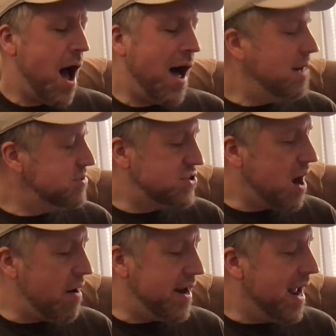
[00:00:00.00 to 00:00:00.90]
I'm
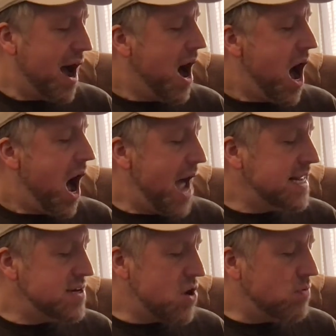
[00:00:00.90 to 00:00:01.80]
sorry. I
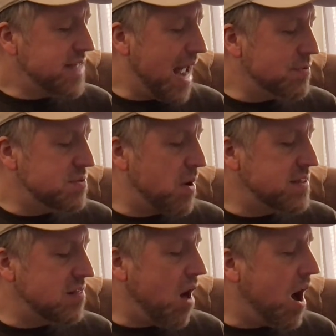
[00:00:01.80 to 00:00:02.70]
didn't know Dad was mowing
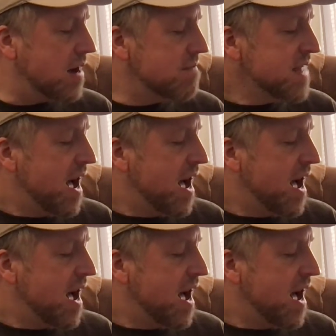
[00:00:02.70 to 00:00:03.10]
the lawn.